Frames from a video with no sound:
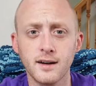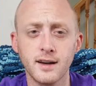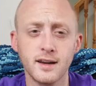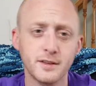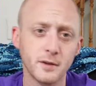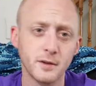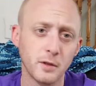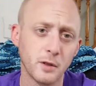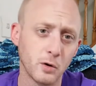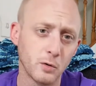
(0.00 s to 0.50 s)

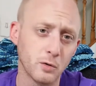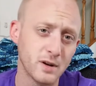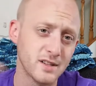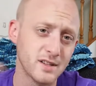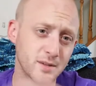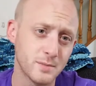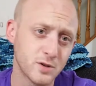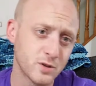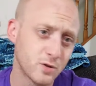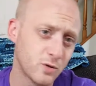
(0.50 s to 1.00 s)
Hit the little
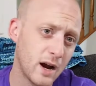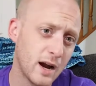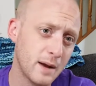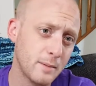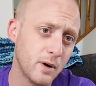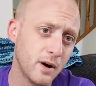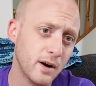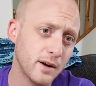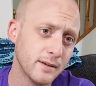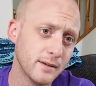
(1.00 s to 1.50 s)
red
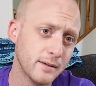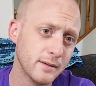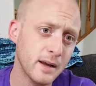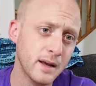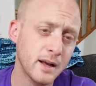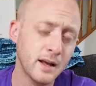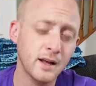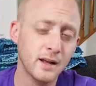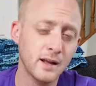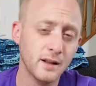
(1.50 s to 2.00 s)
subscribe
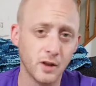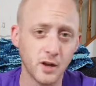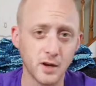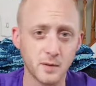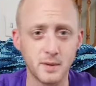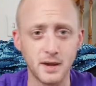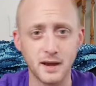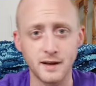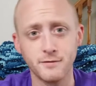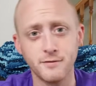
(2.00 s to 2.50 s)
button,
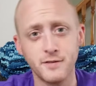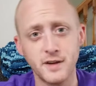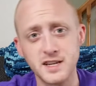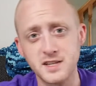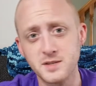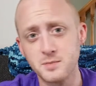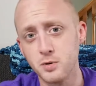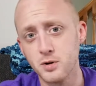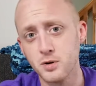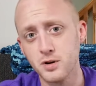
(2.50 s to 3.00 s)
like me on
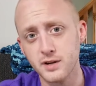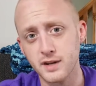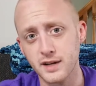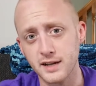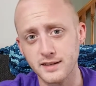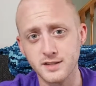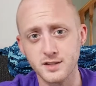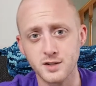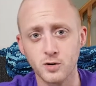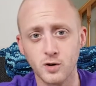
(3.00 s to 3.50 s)

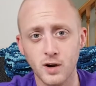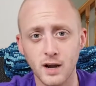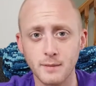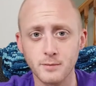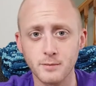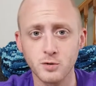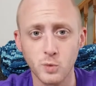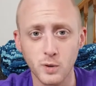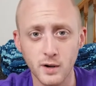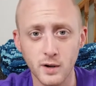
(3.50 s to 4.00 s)
Facebook,
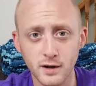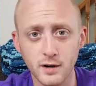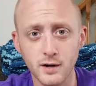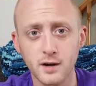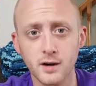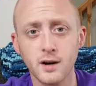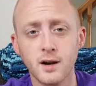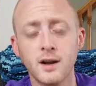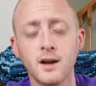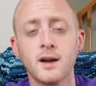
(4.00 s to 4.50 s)
Instagram,
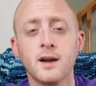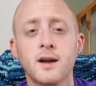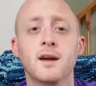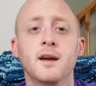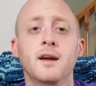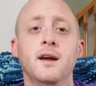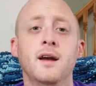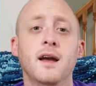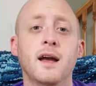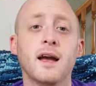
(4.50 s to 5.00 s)
Twitter,
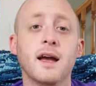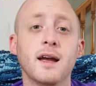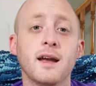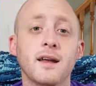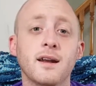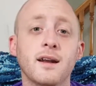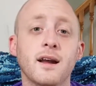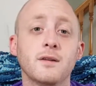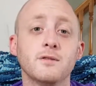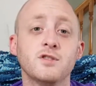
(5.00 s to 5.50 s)

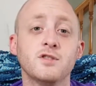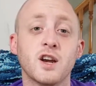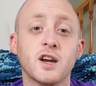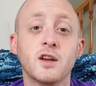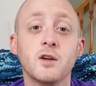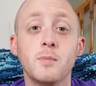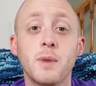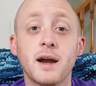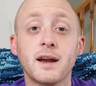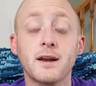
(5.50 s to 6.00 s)
and I'll
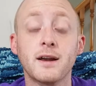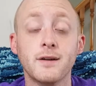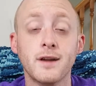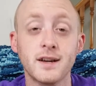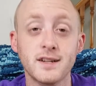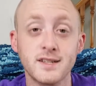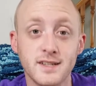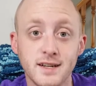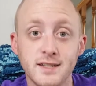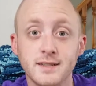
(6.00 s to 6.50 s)
check you back here
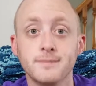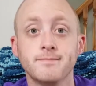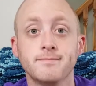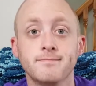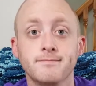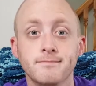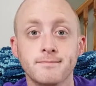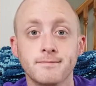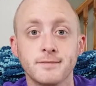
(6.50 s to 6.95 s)
next time.